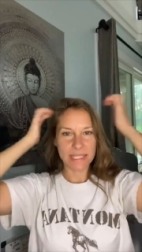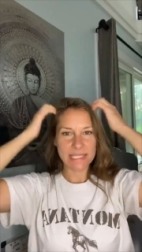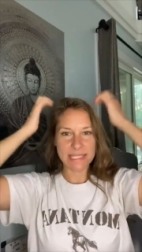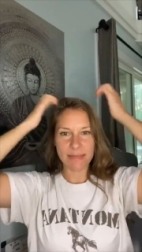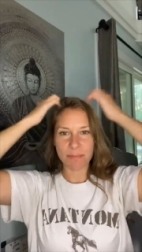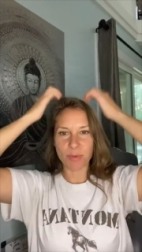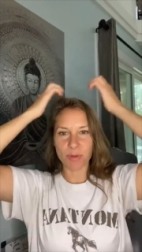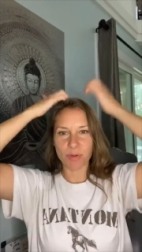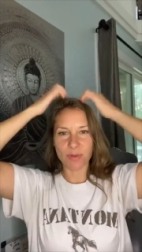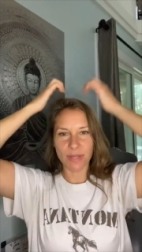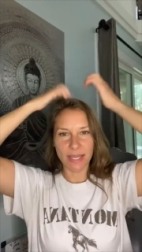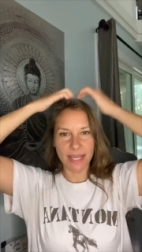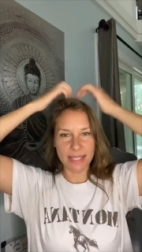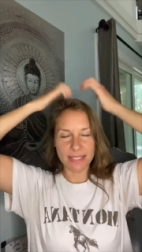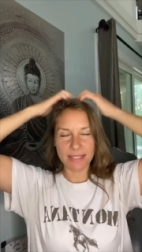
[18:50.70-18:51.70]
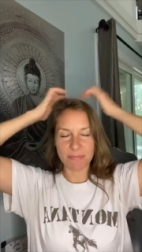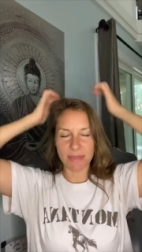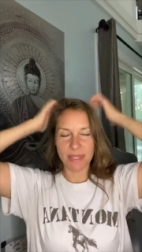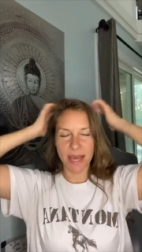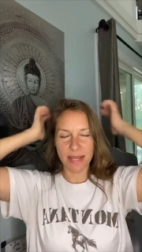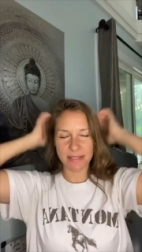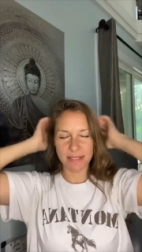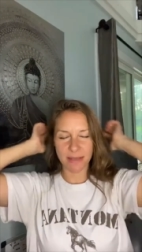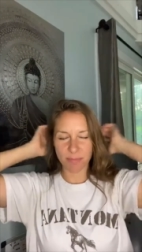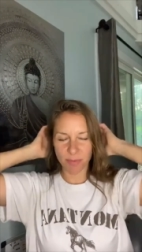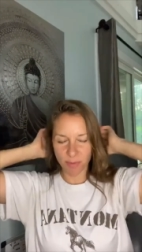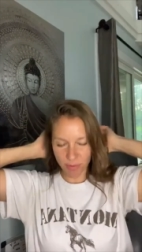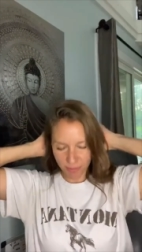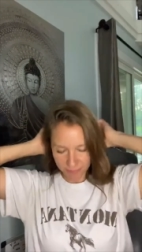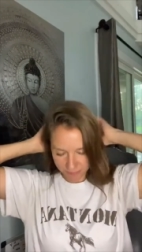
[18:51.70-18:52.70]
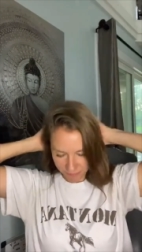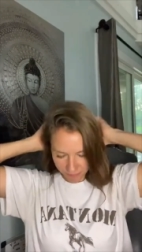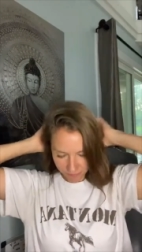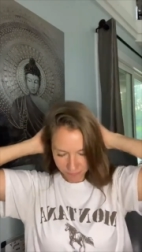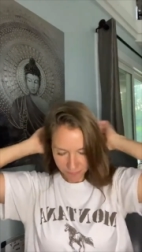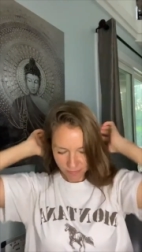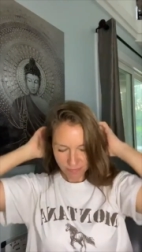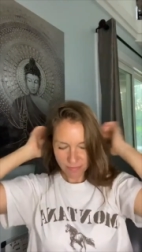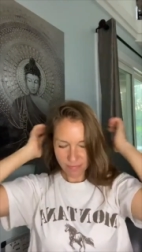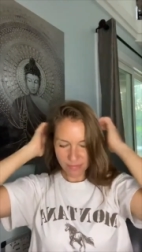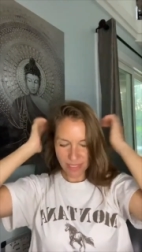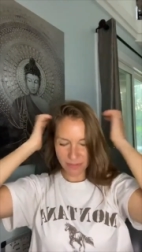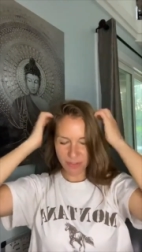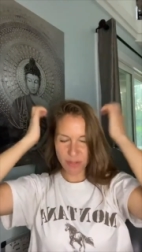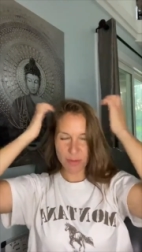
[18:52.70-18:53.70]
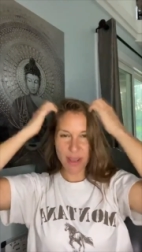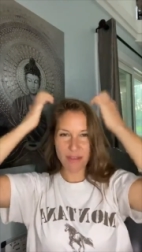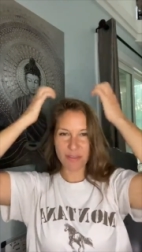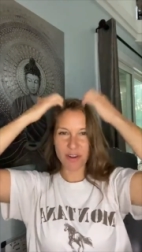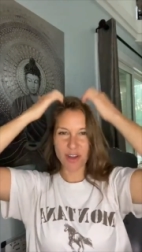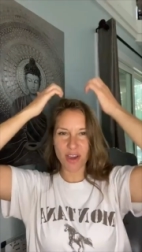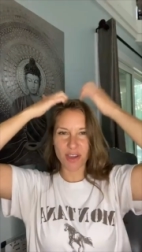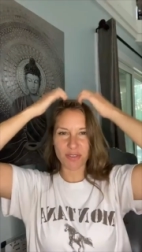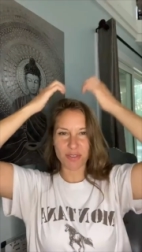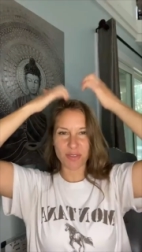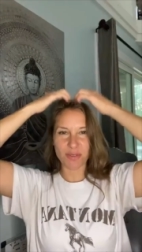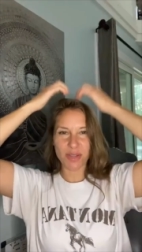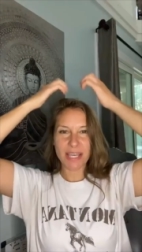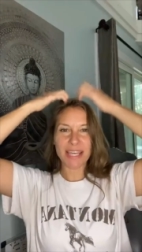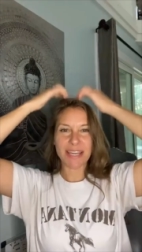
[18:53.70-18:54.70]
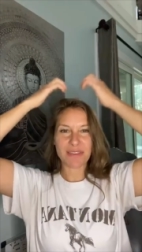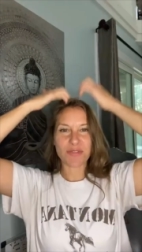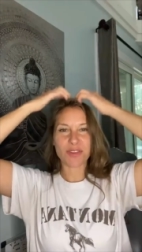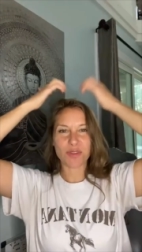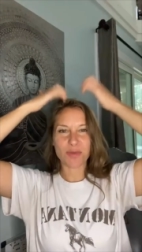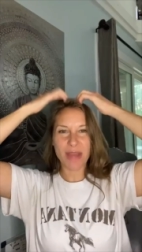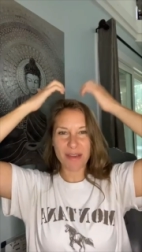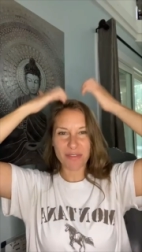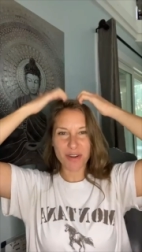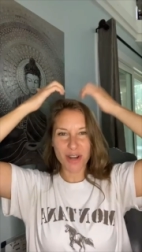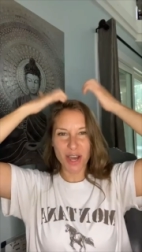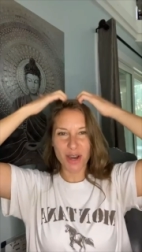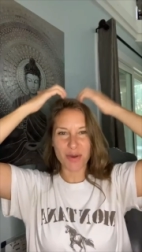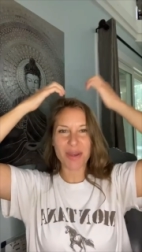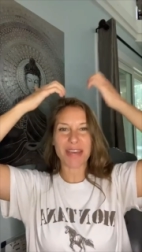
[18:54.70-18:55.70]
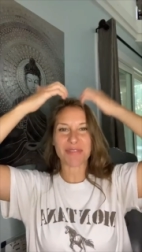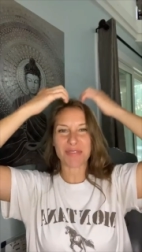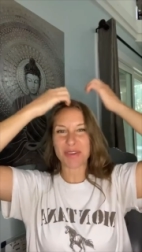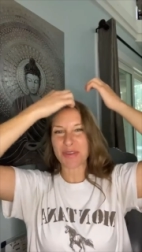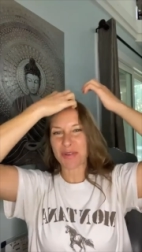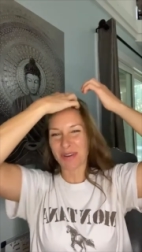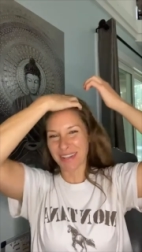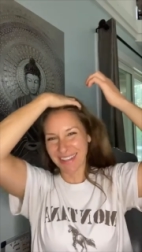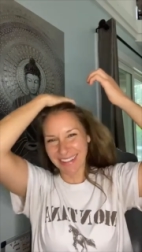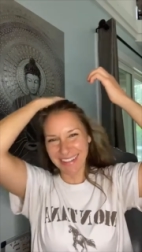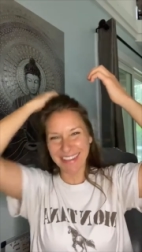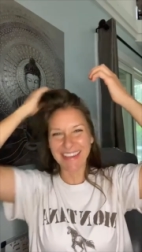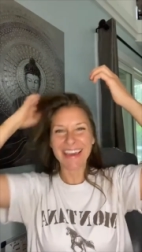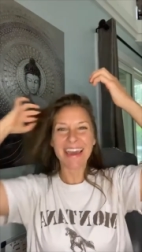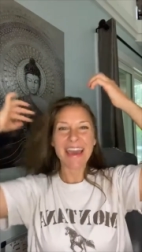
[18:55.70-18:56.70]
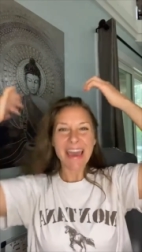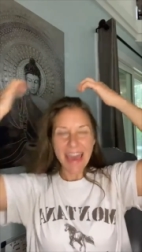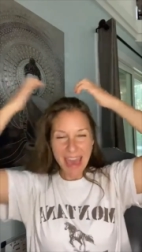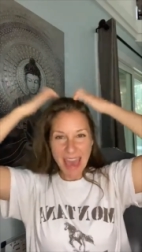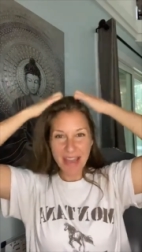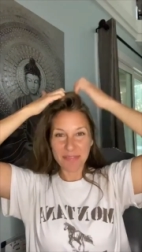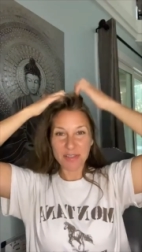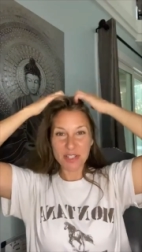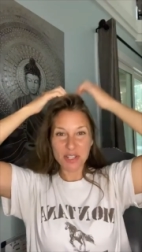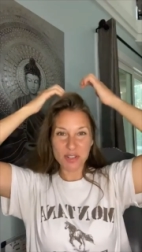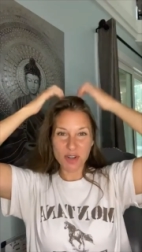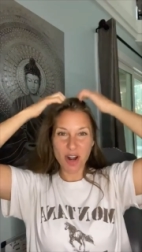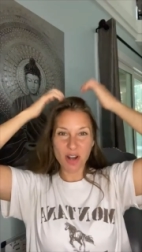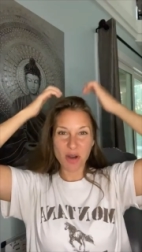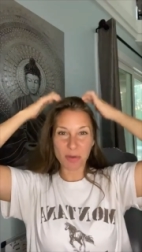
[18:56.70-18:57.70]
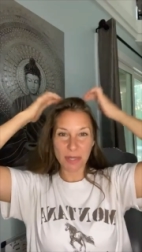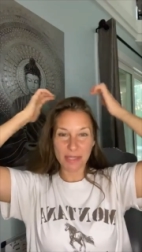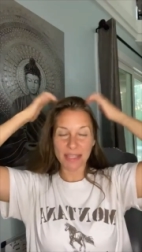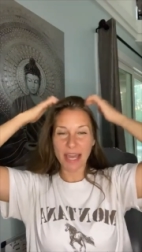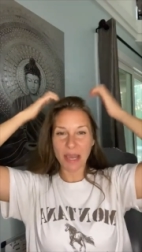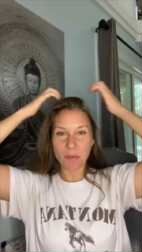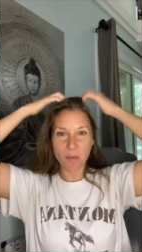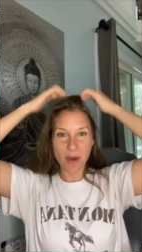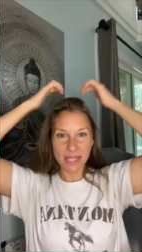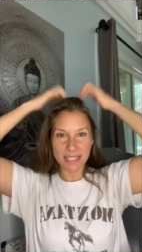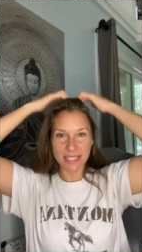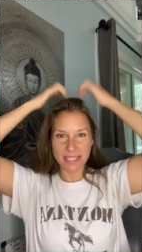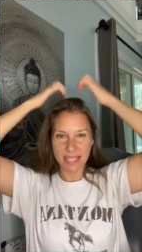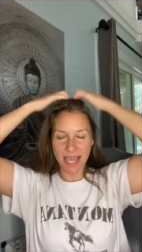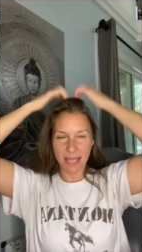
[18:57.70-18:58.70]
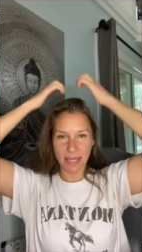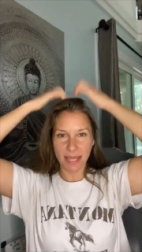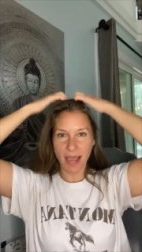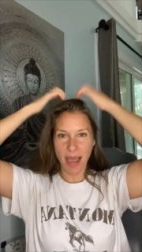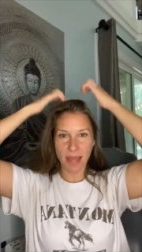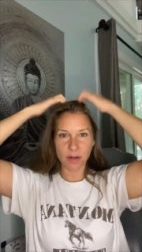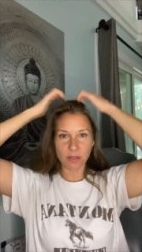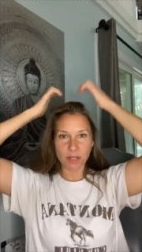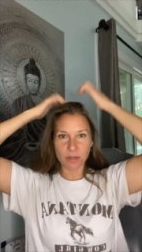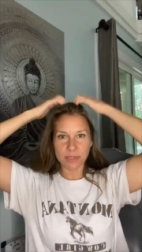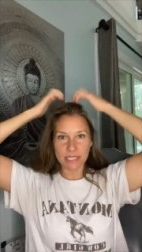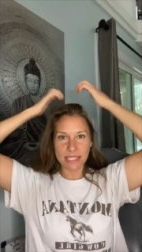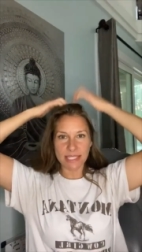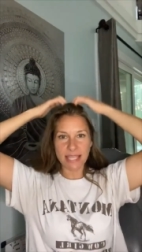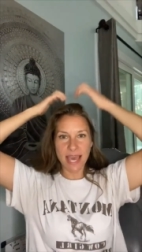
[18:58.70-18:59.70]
Simple. It gets to be that simple. If you ever struggle with like what to say, like, I don't know what to